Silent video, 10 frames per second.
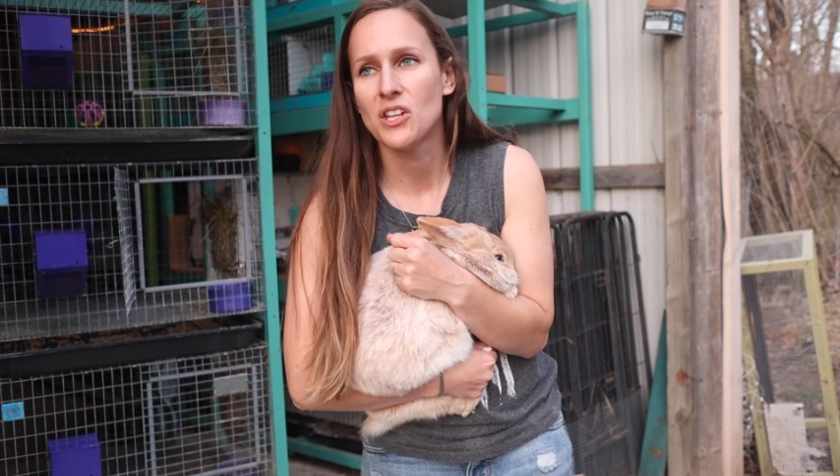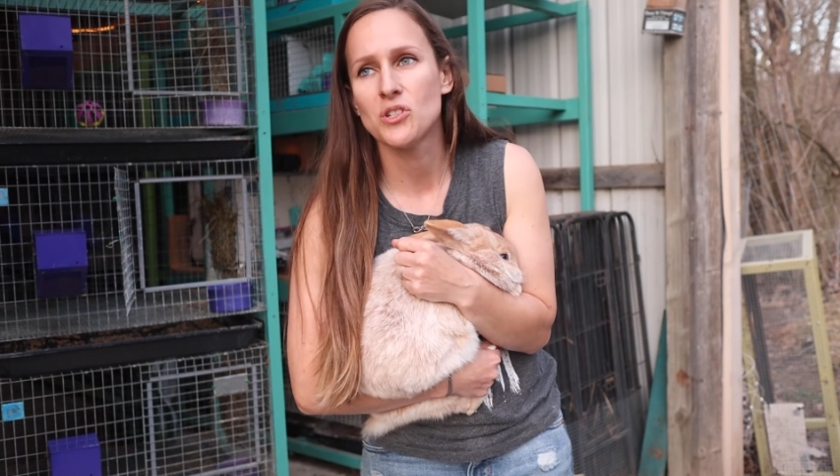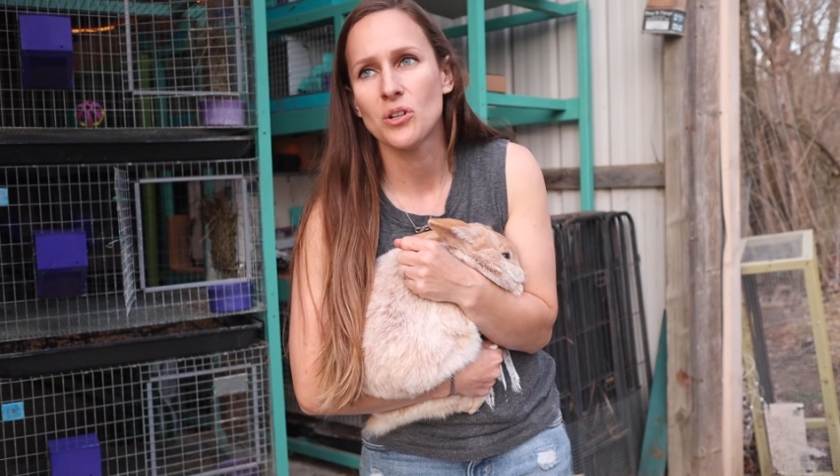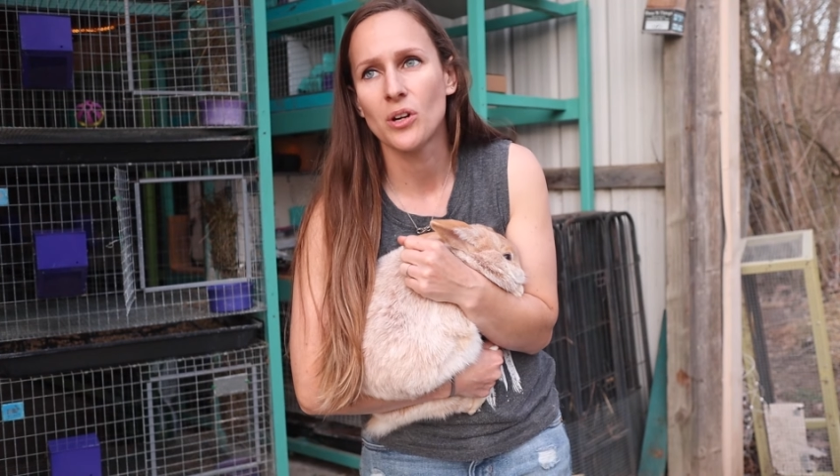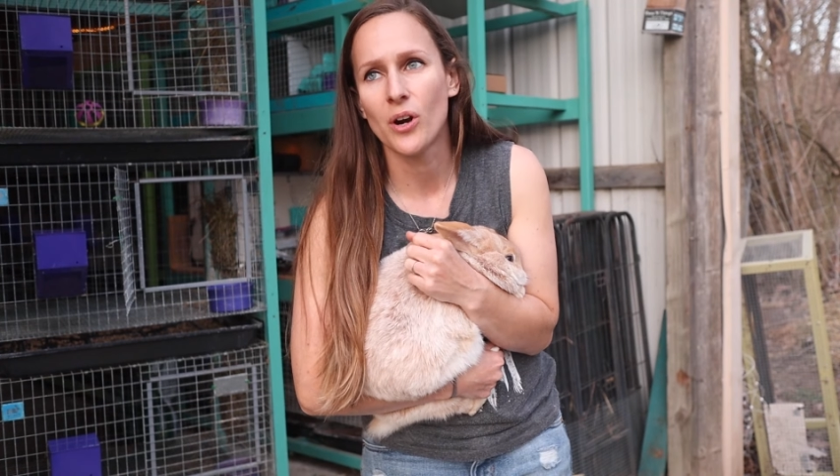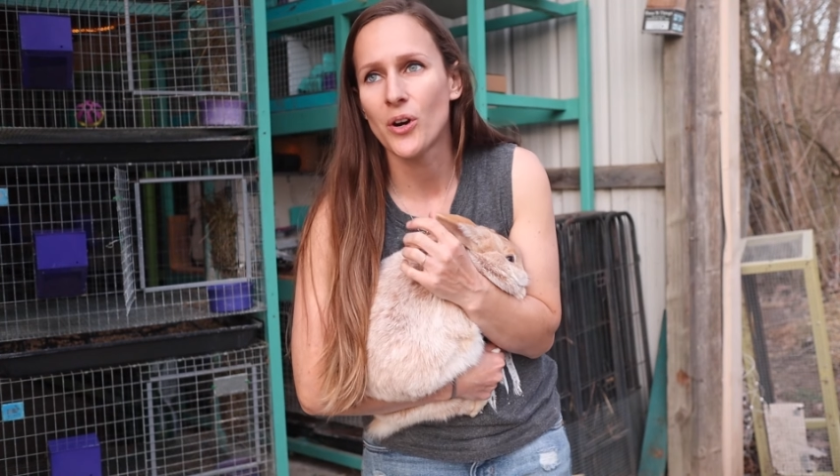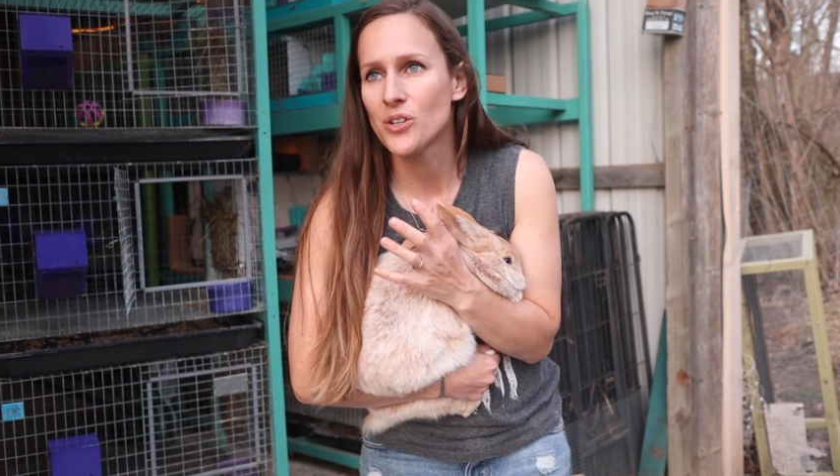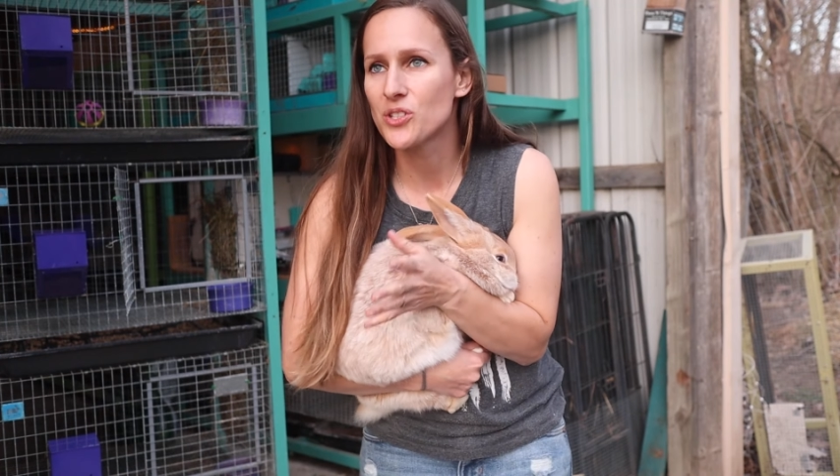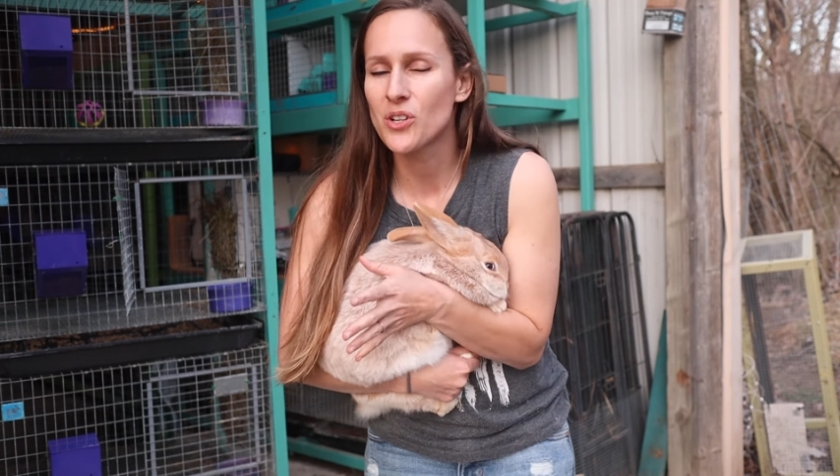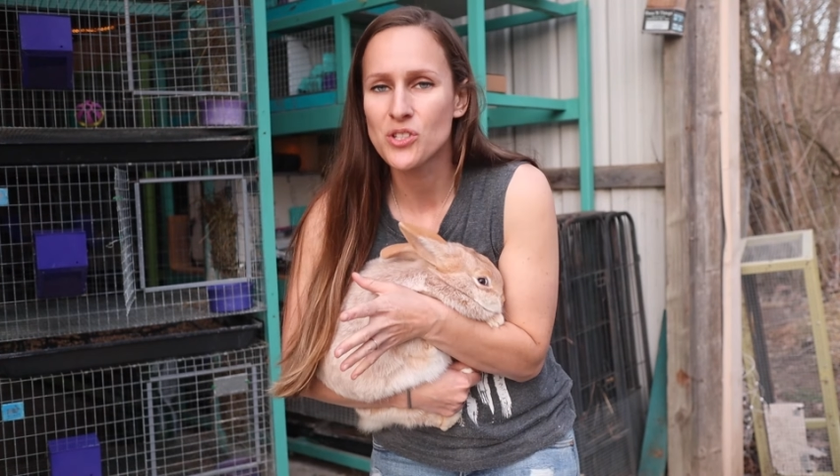as your
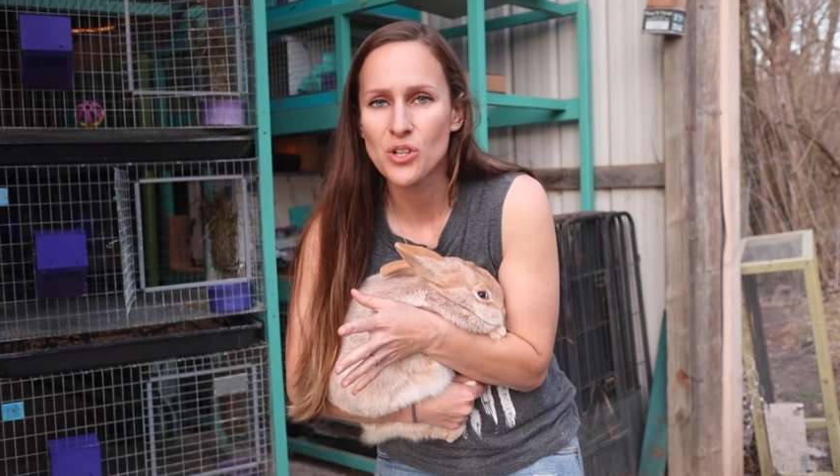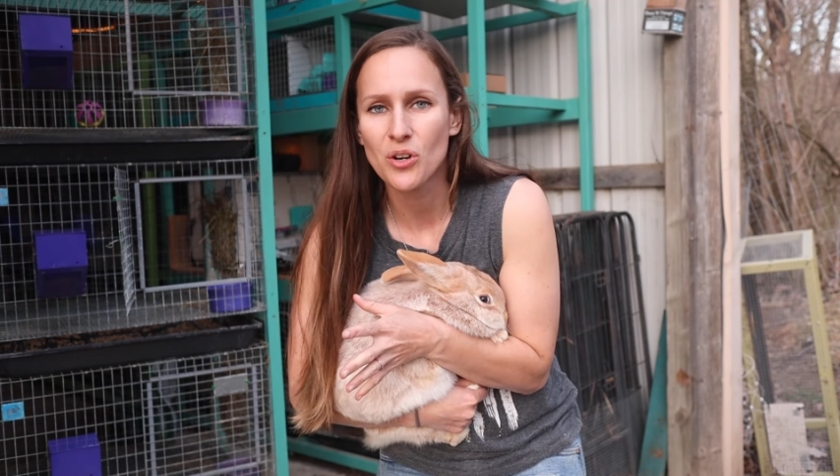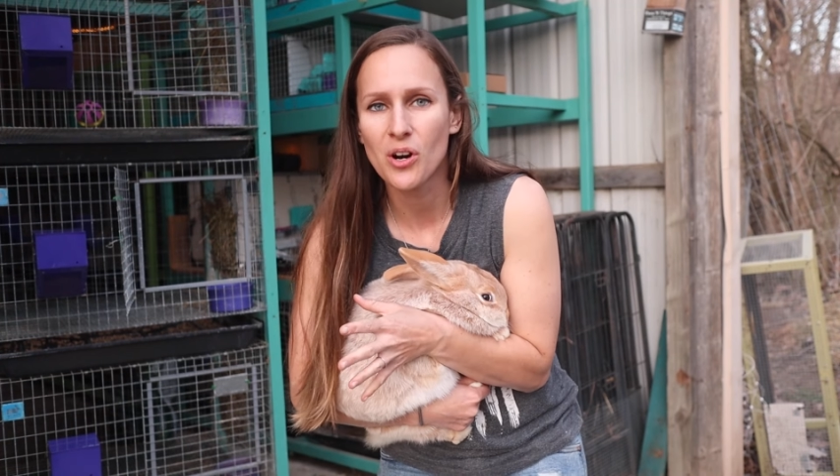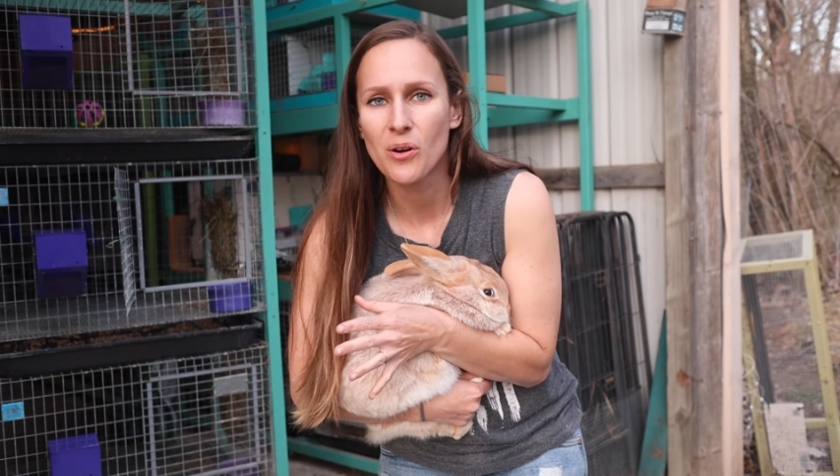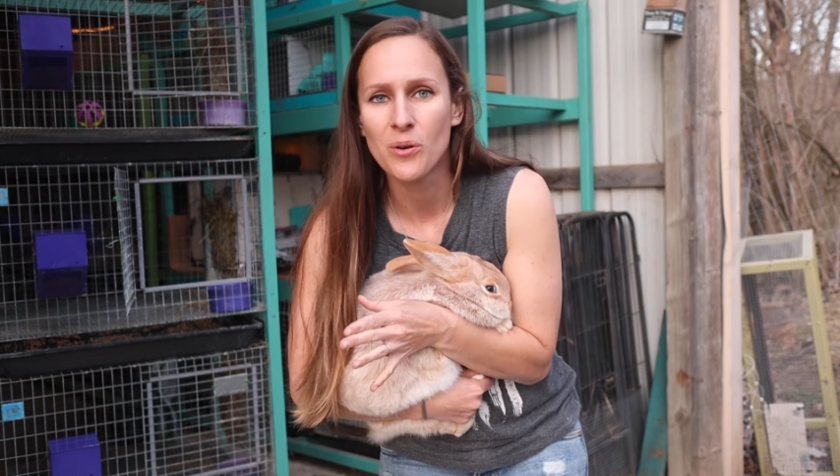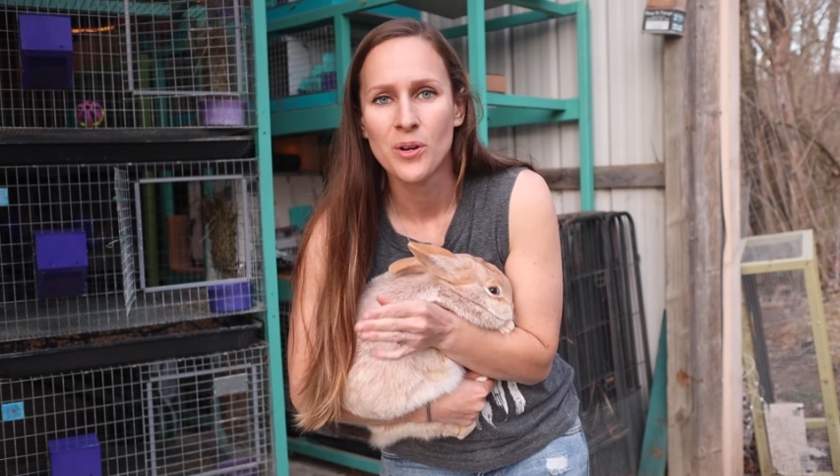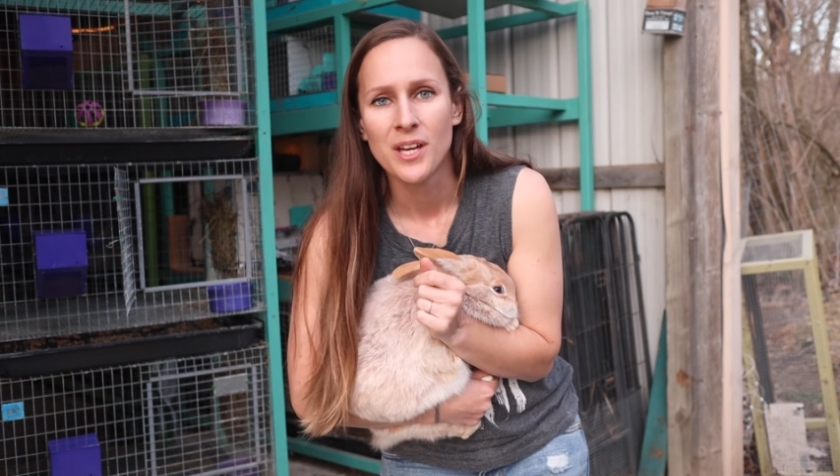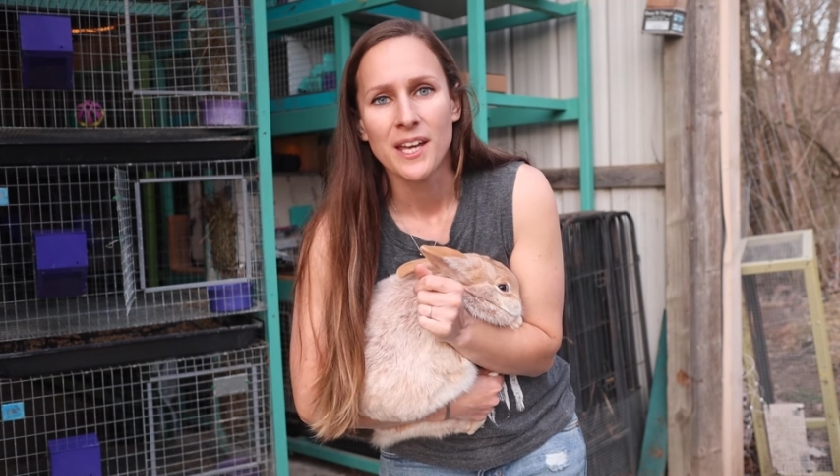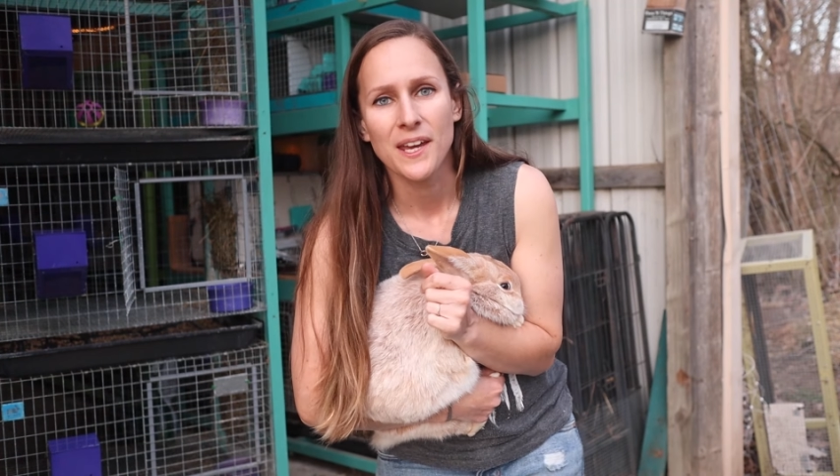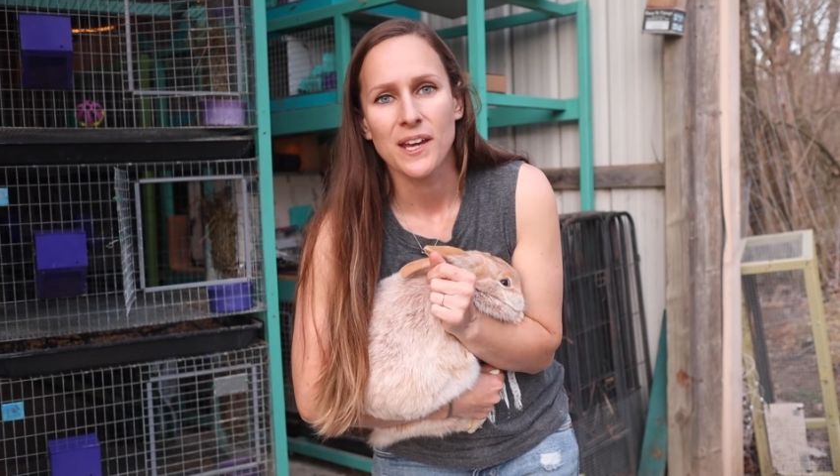herd starts to grow,
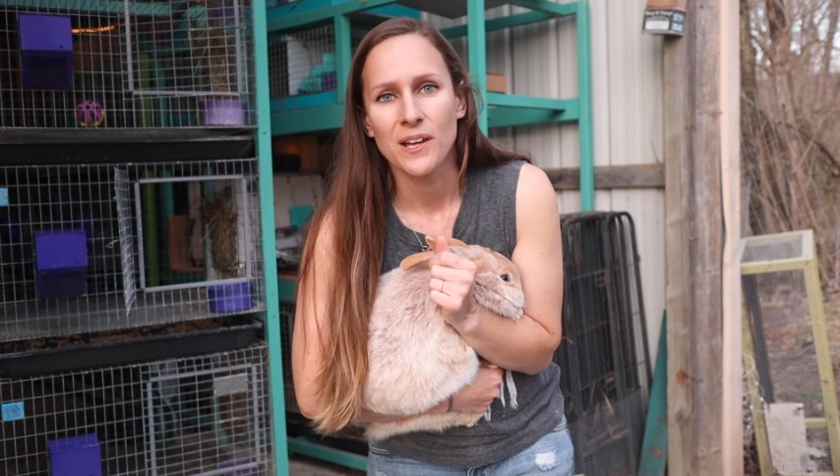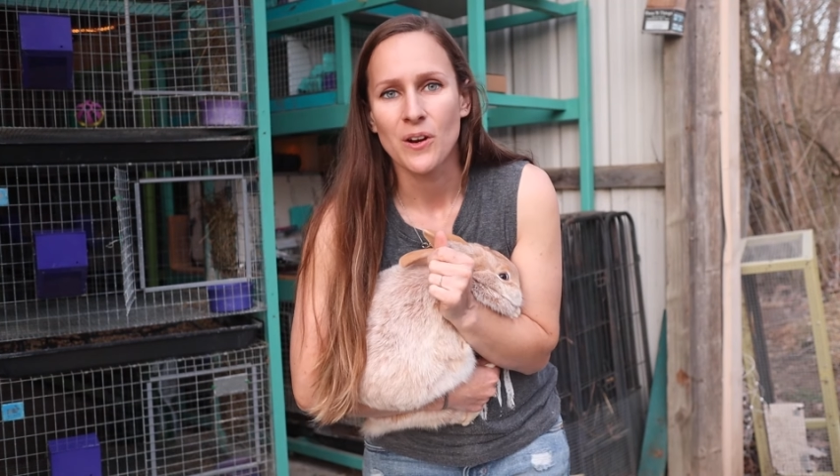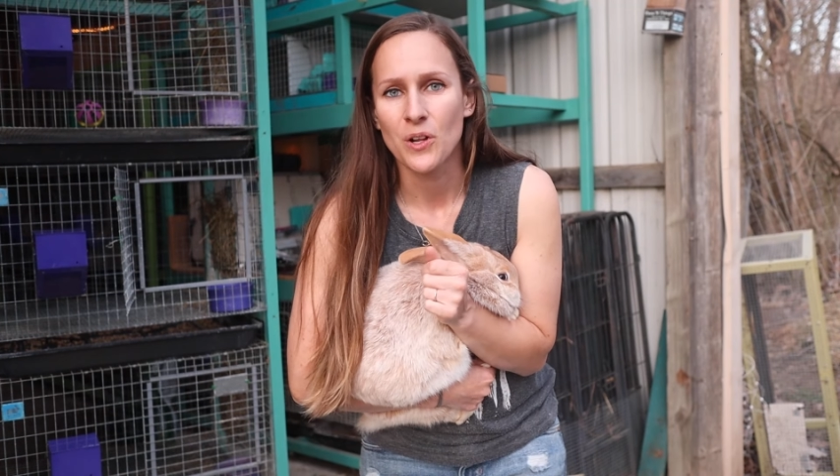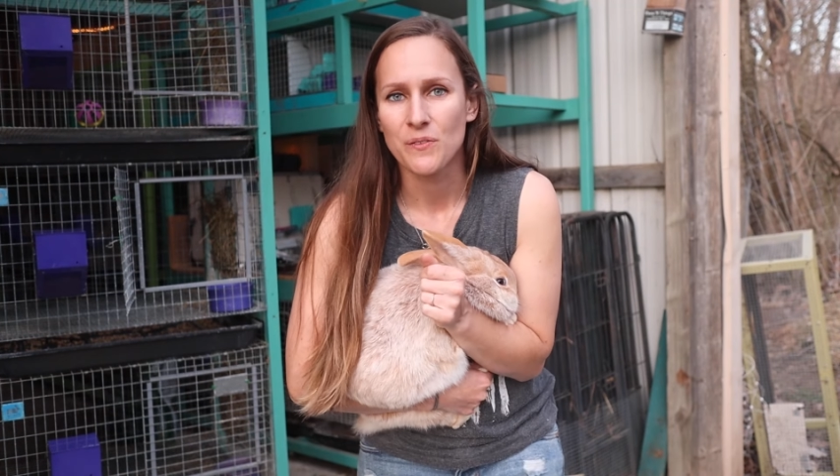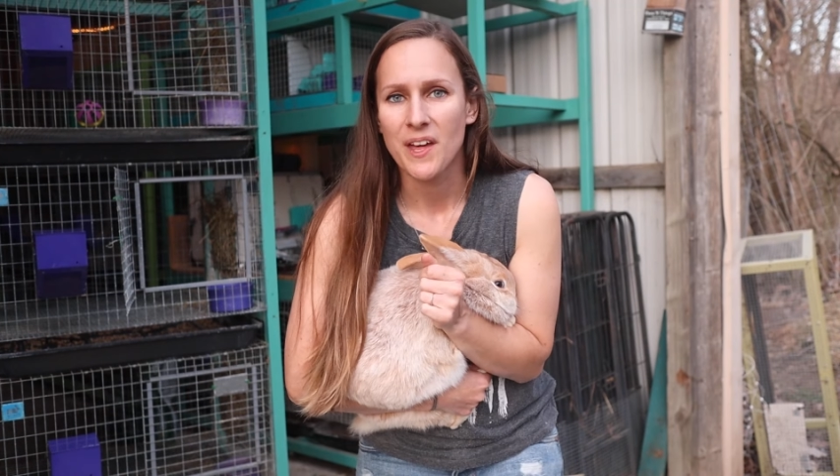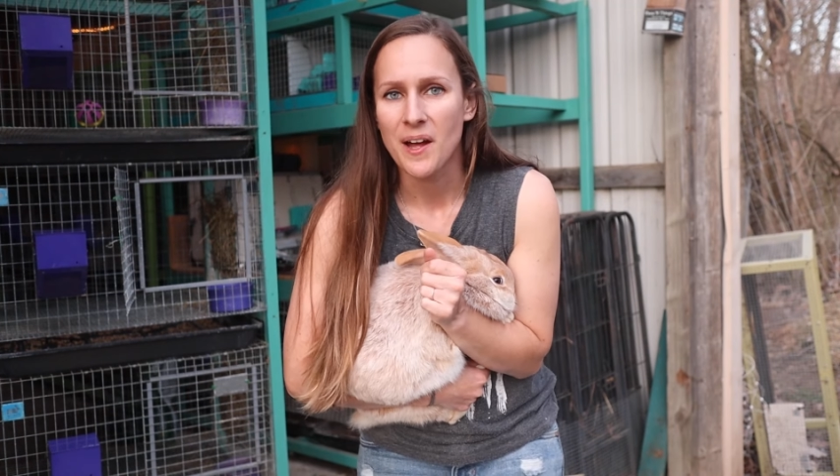and all of